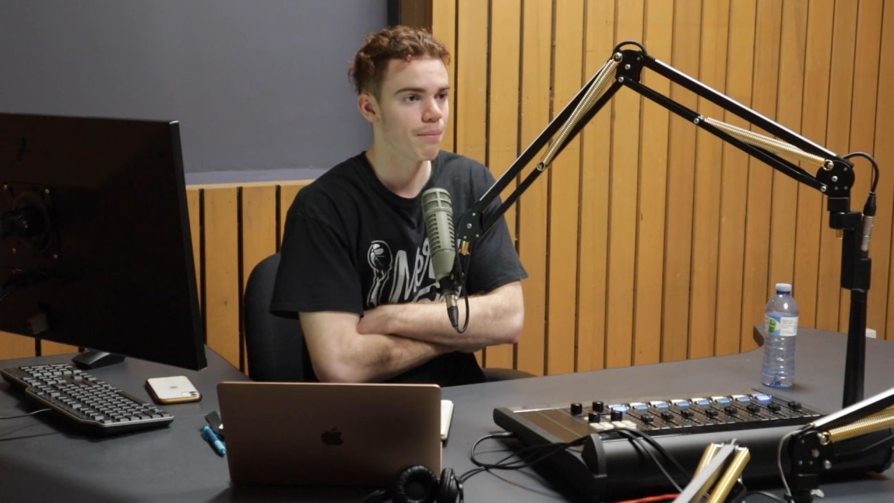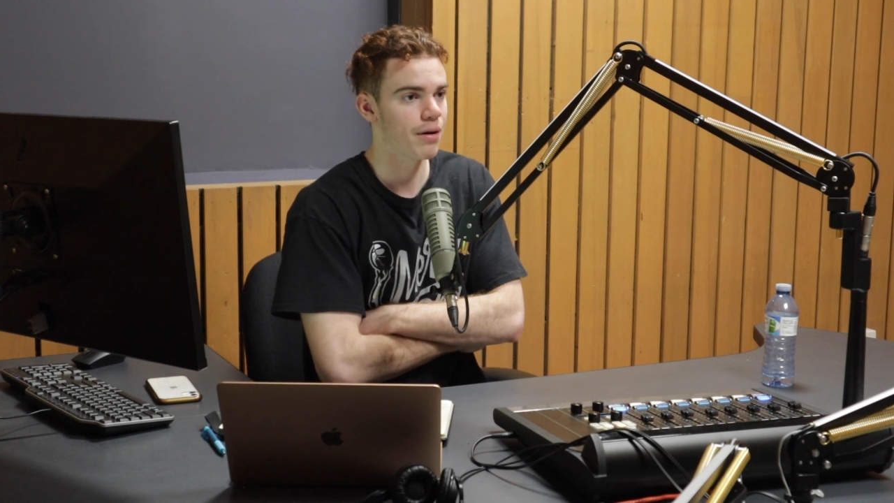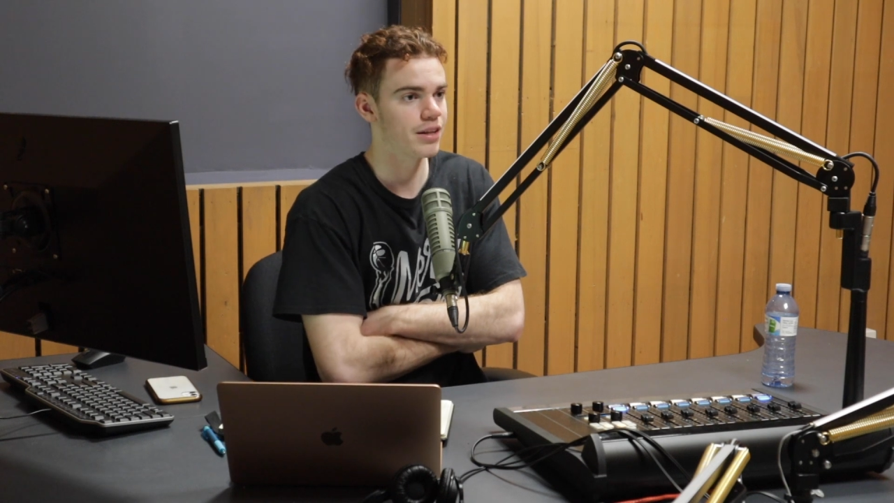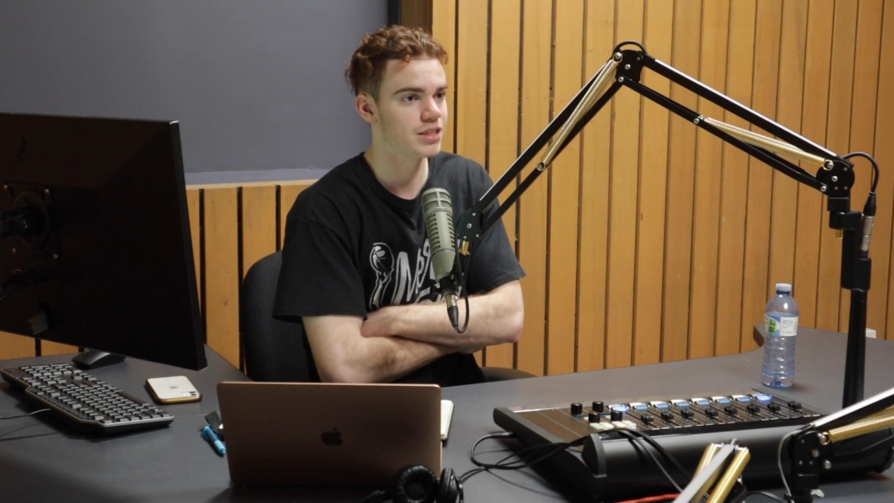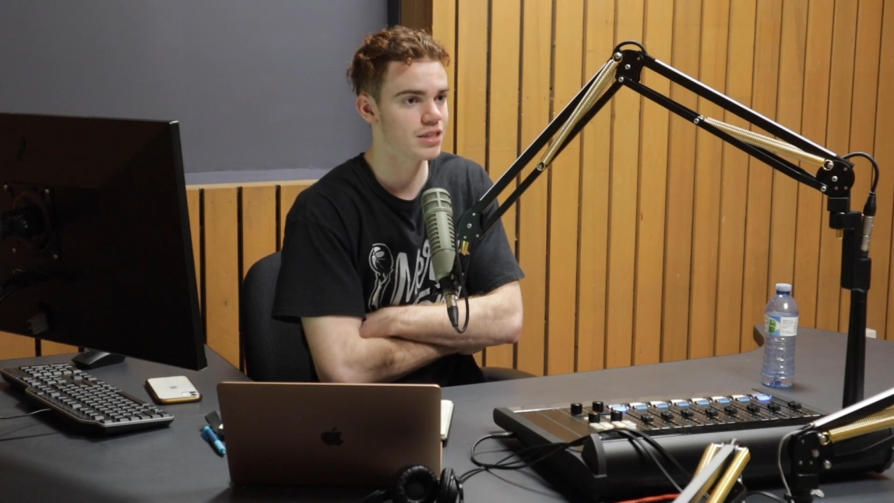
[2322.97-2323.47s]

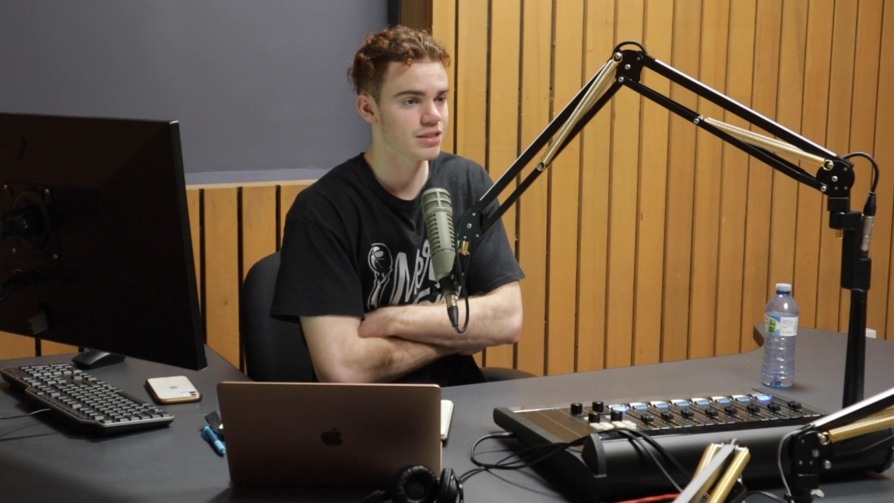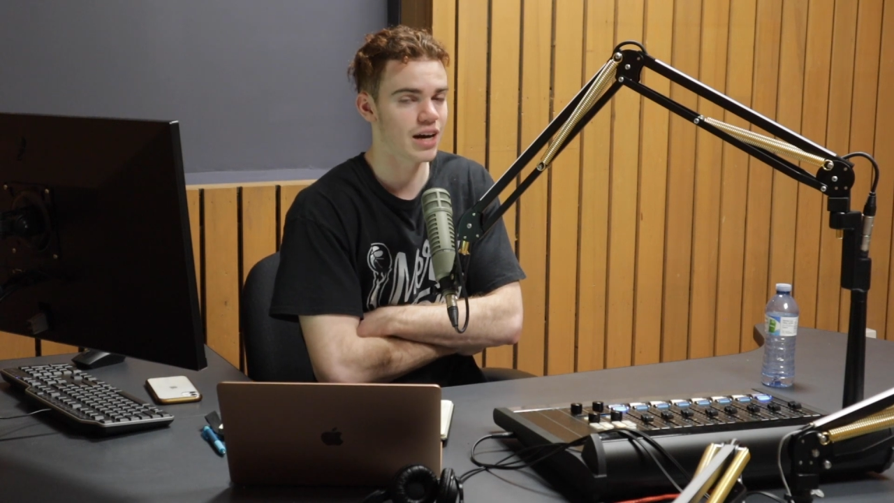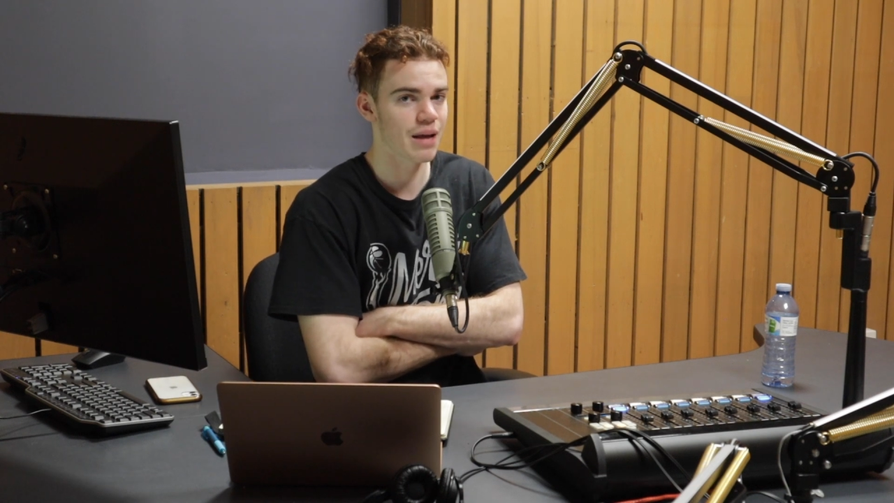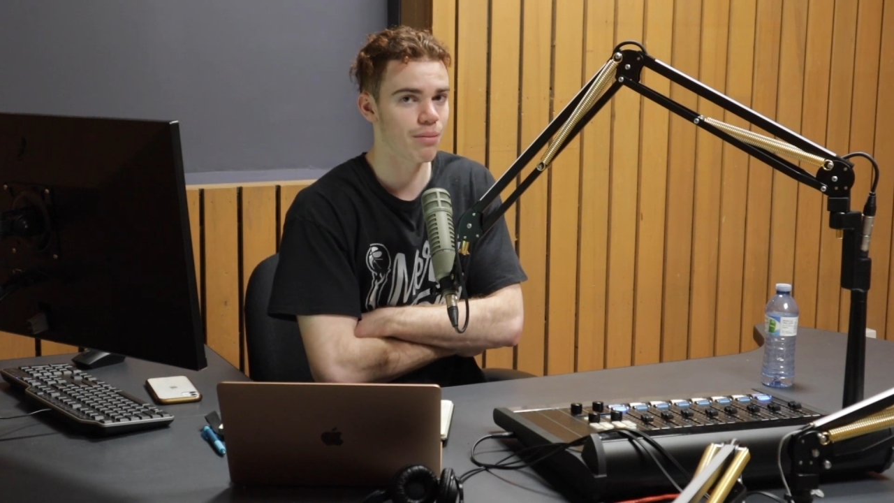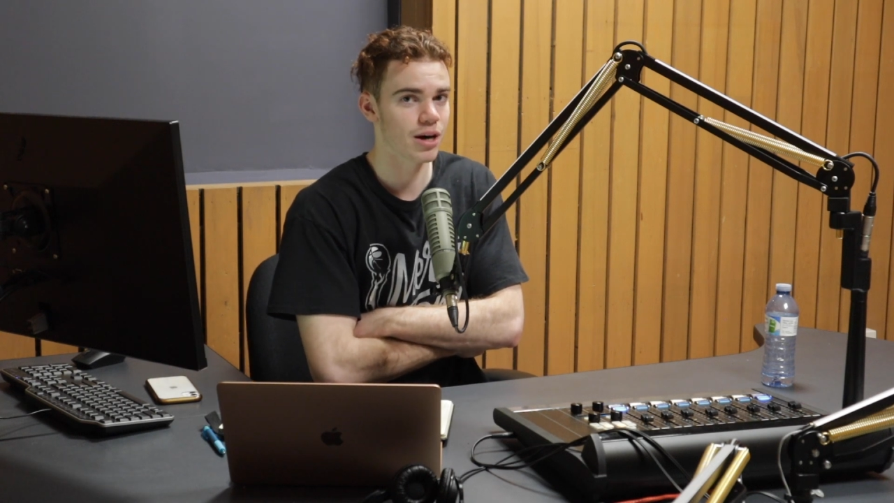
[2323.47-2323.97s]
by the shit
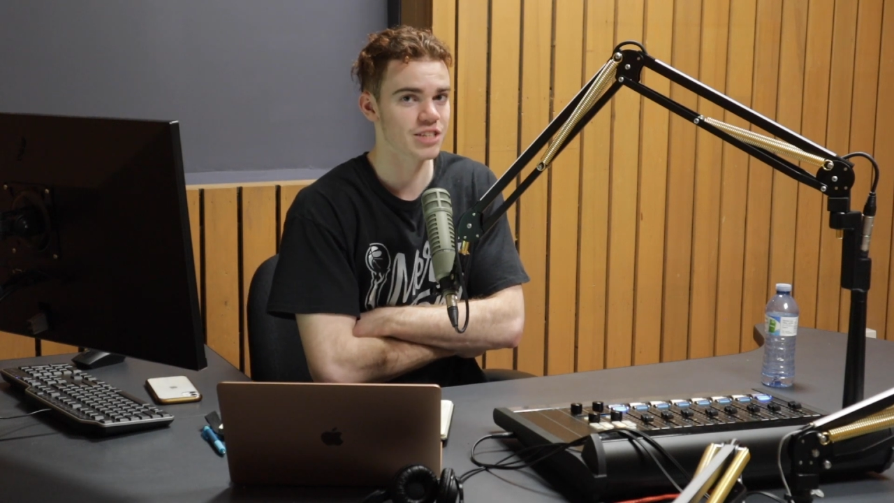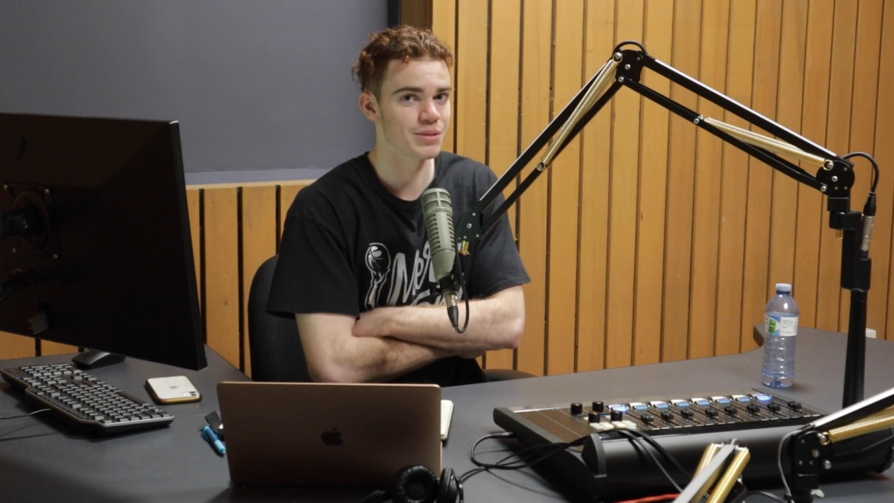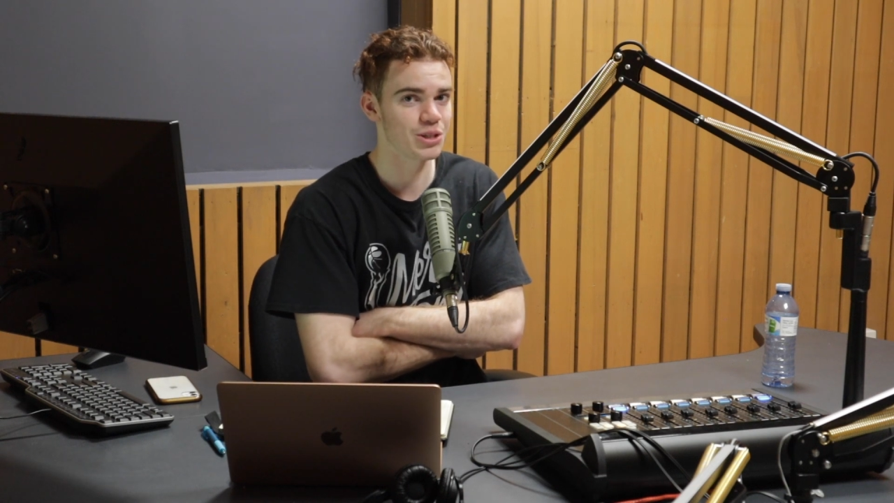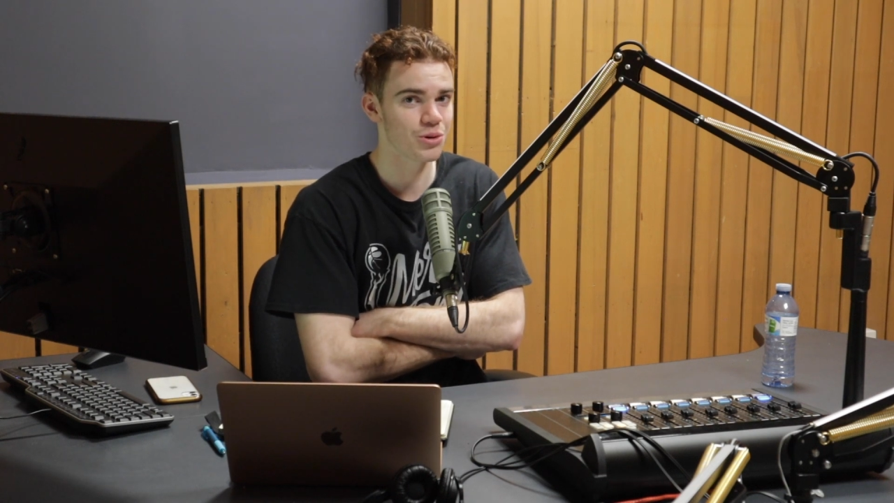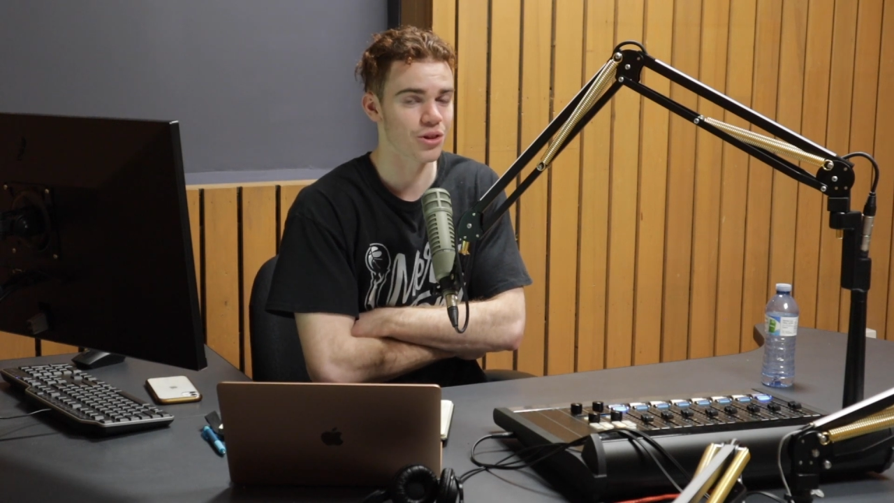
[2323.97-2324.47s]
Scottie Barnes has
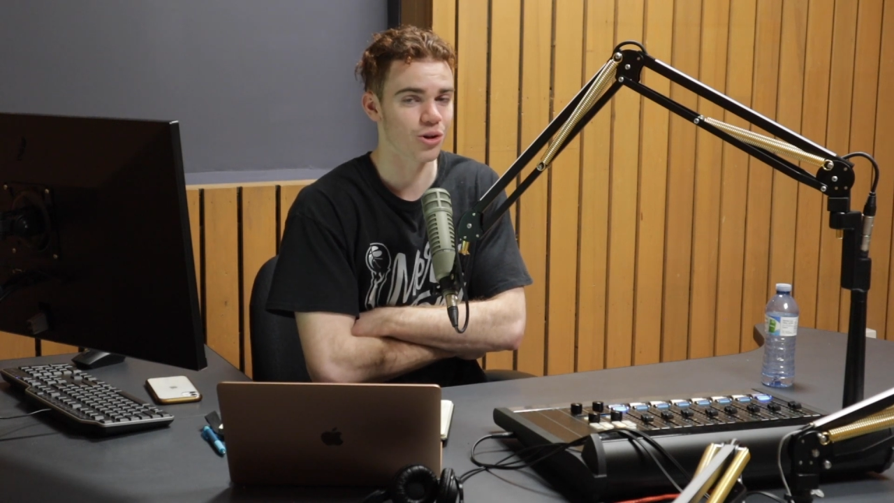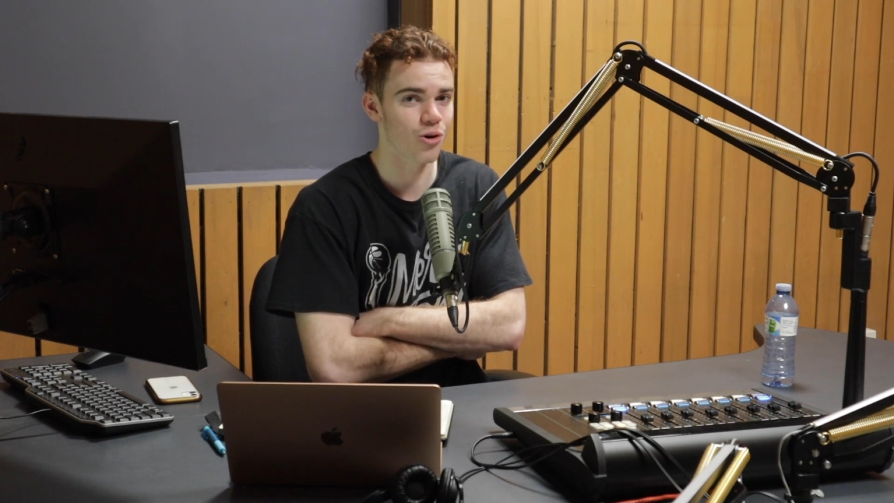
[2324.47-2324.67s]
been doing on the